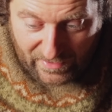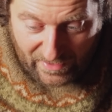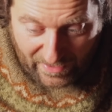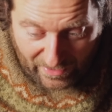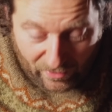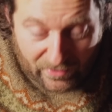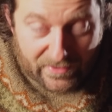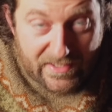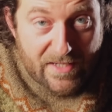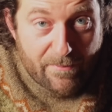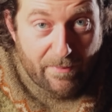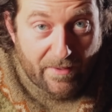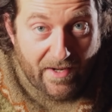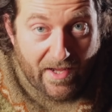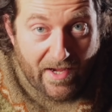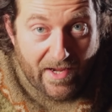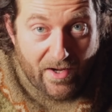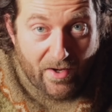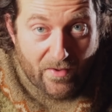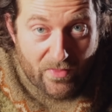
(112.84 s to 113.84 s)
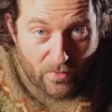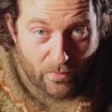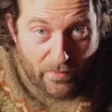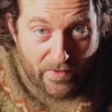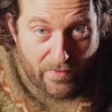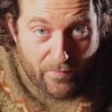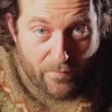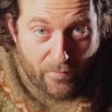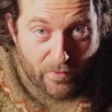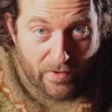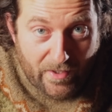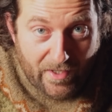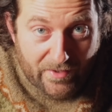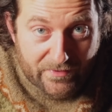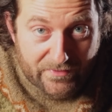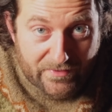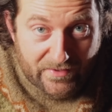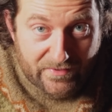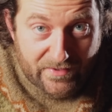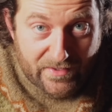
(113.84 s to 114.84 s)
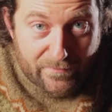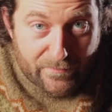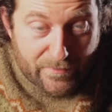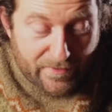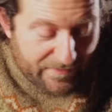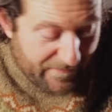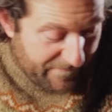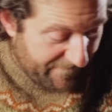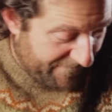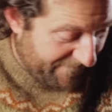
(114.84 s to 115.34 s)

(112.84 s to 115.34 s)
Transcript: I'll keep an eye on the weather forecast this evening.